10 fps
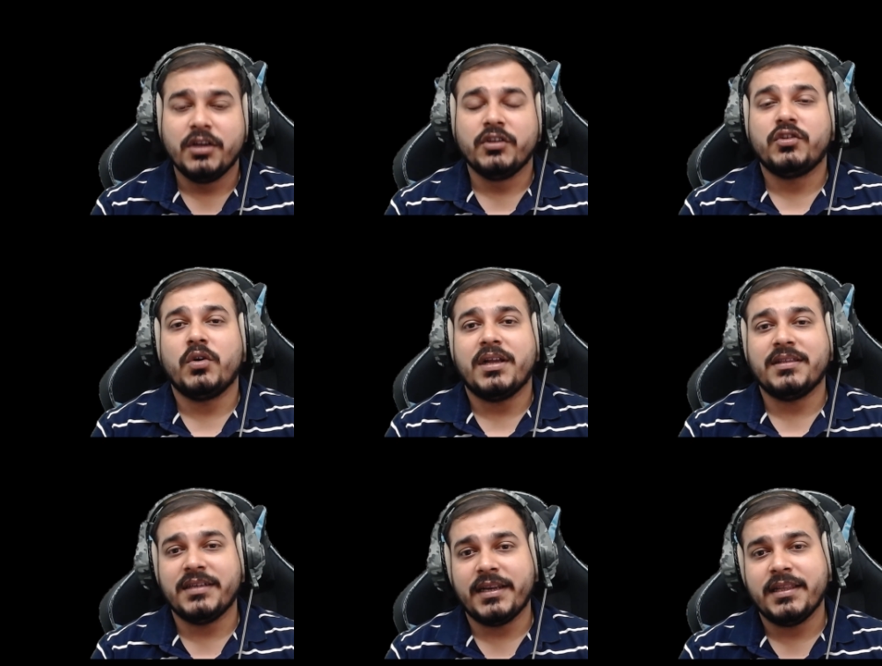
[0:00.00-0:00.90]
So
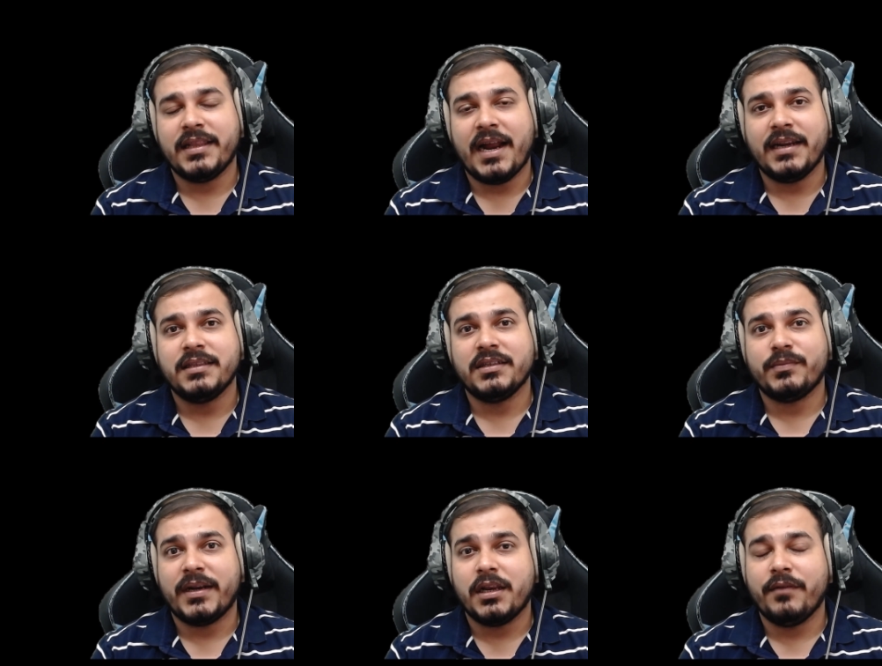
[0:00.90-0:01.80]
considering that, in this
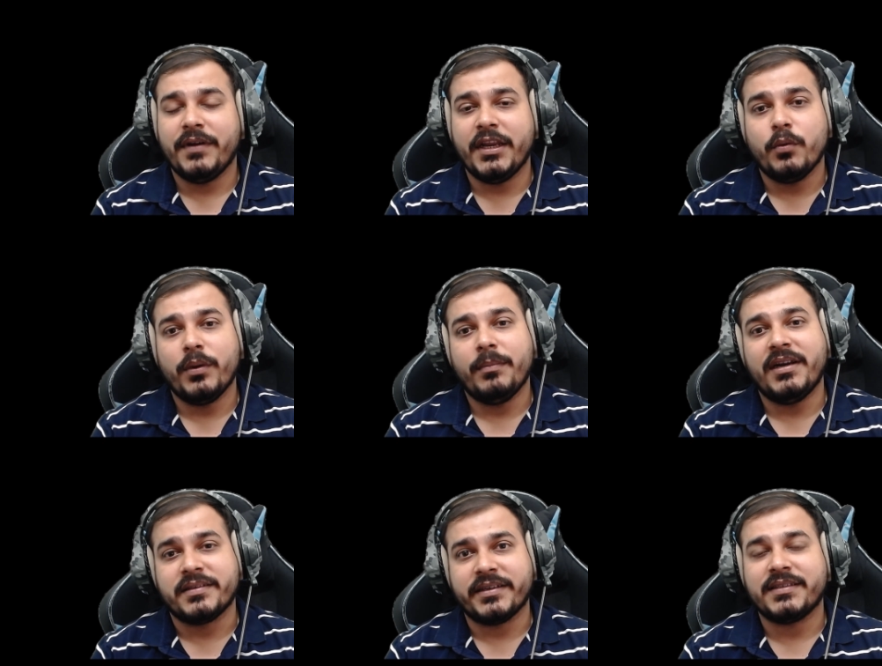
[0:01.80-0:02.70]
particular video we'll be
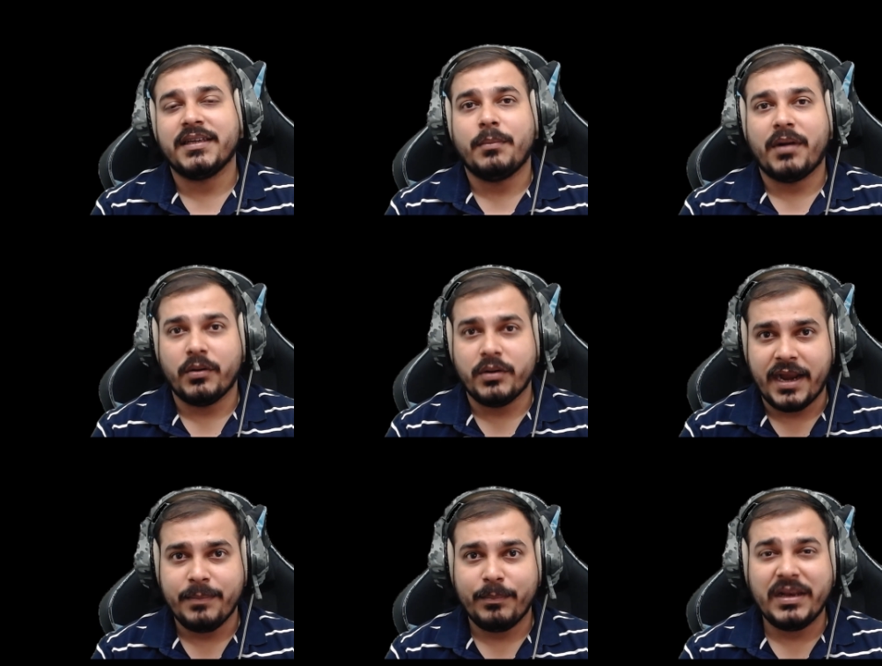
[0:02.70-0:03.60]
discussing about
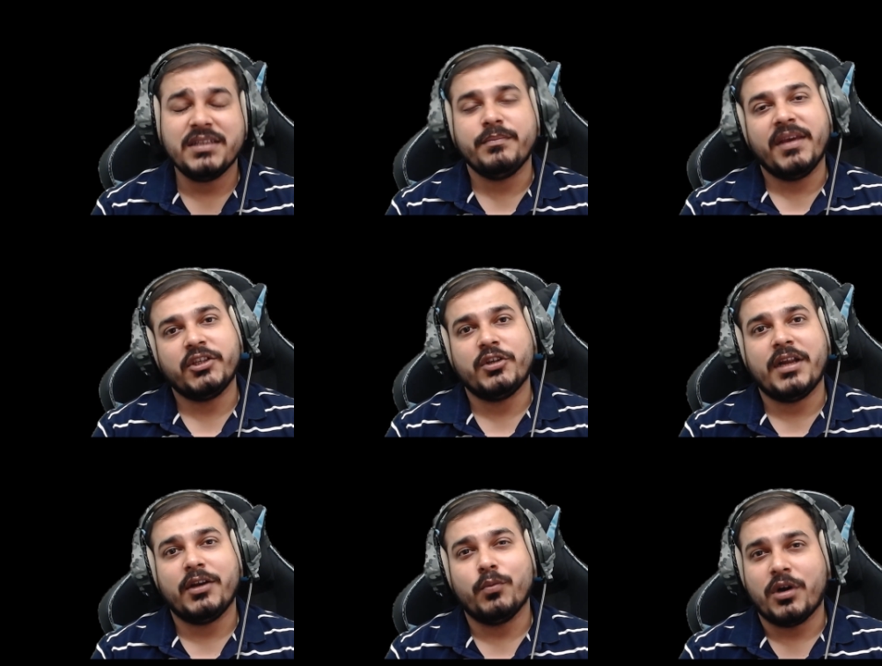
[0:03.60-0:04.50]
that. Please make sure
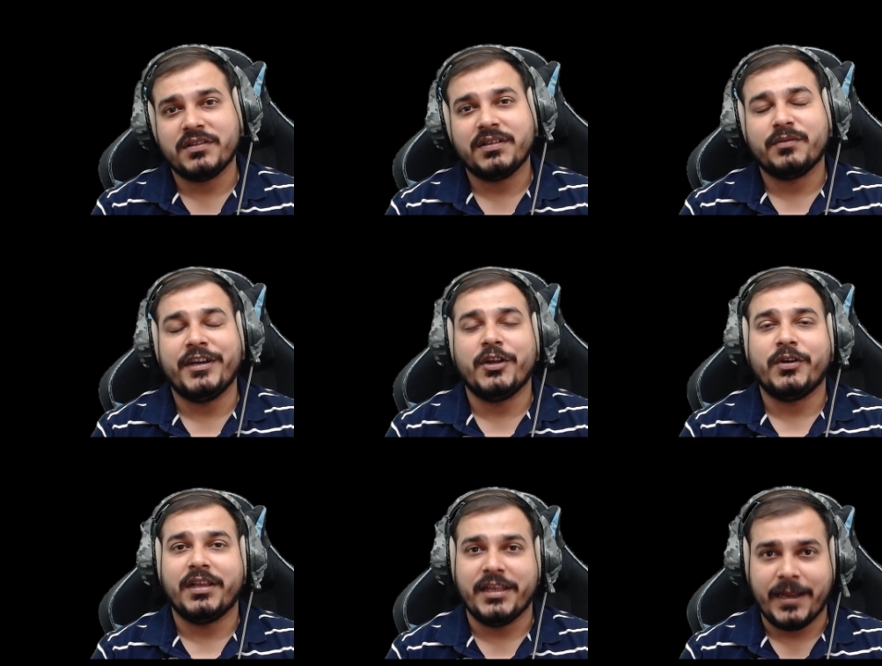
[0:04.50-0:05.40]
that you watch this video
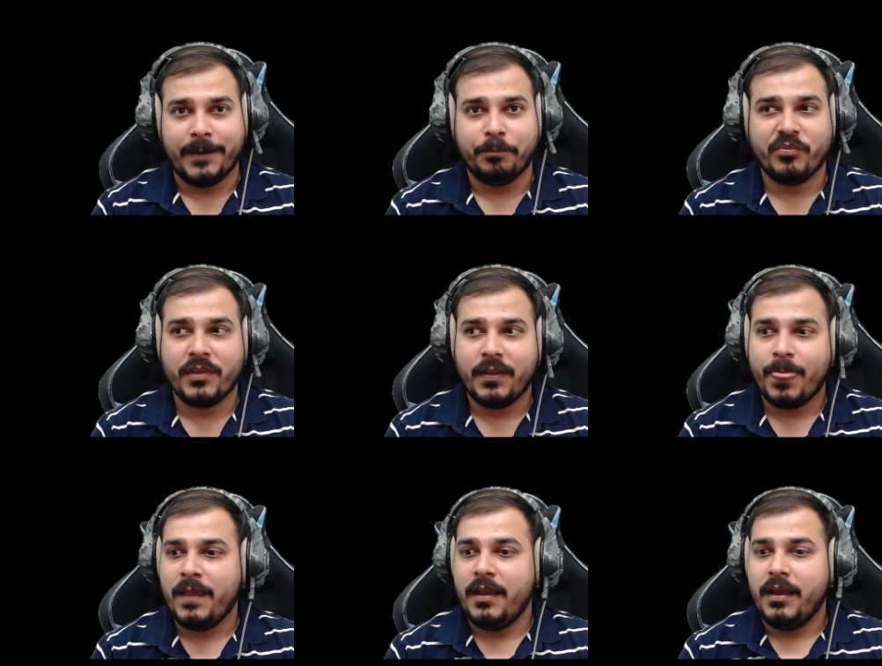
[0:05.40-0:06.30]
till the end.
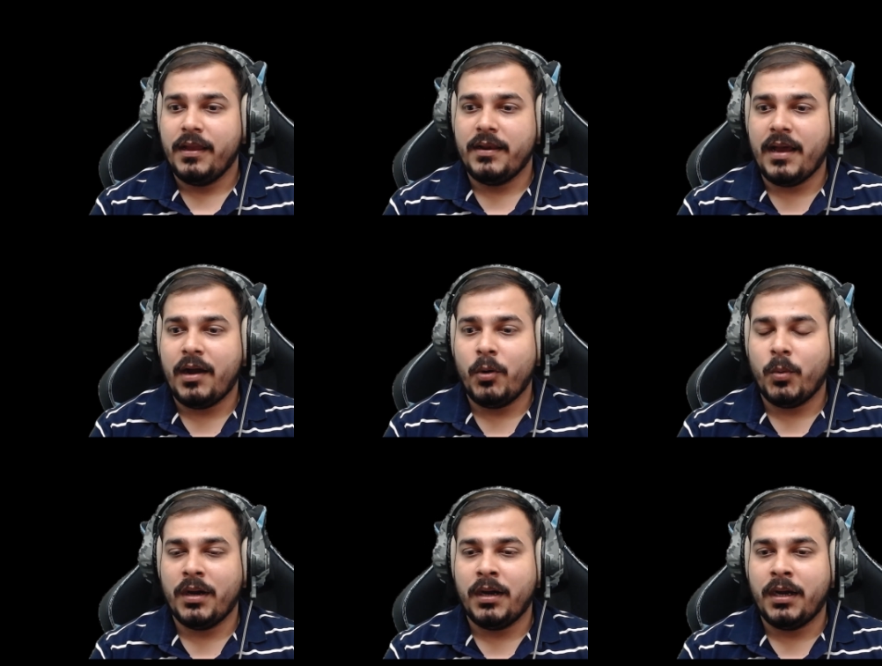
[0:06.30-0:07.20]

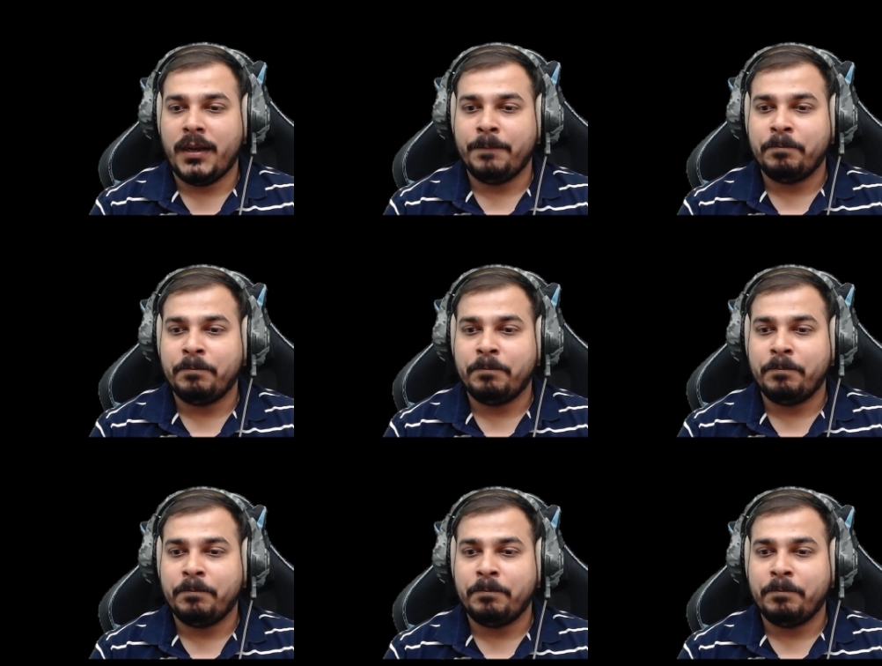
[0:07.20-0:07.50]
Now,